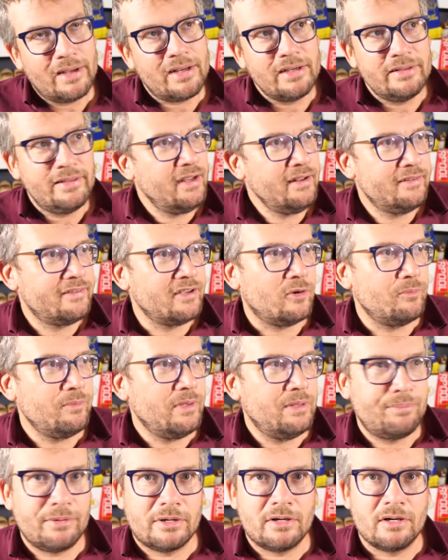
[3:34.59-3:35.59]
Like, I think it's helped
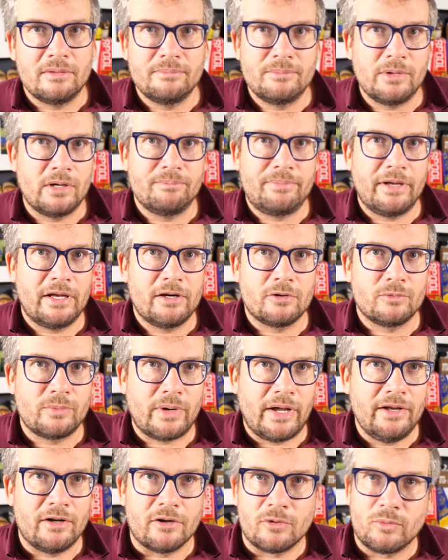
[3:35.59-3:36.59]
me become a better
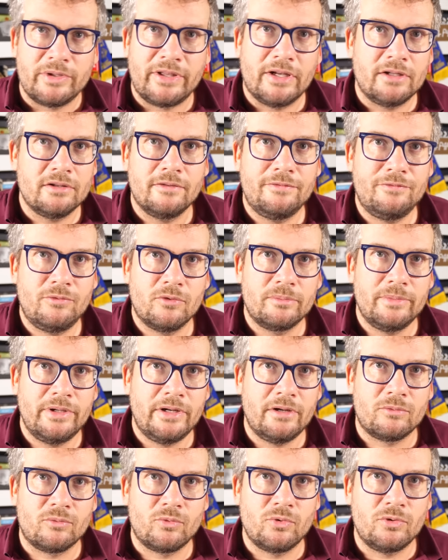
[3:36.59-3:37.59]
writer. Without the four
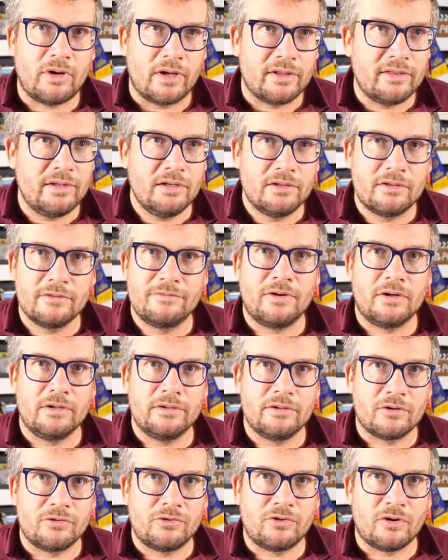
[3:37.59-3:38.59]
minute rule, I think The
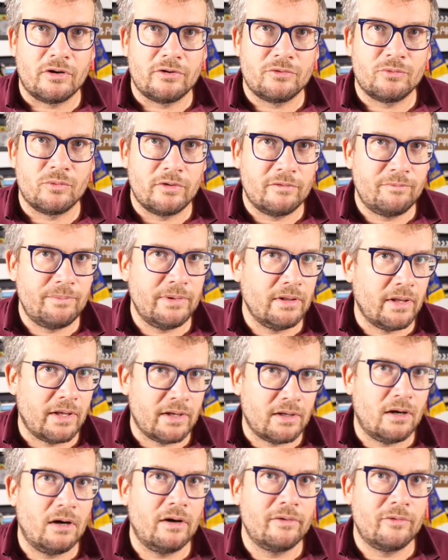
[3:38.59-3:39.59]
Fault in Our Stars would have been
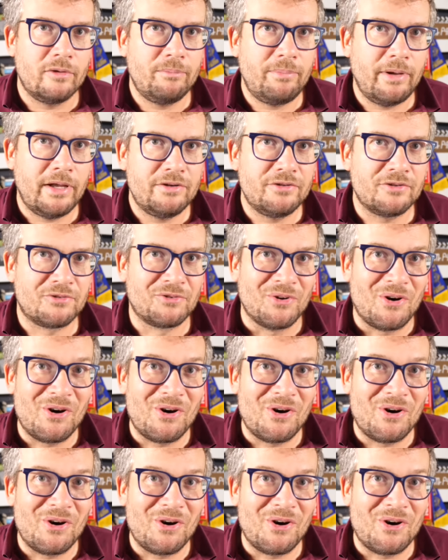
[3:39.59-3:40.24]
like 100 pages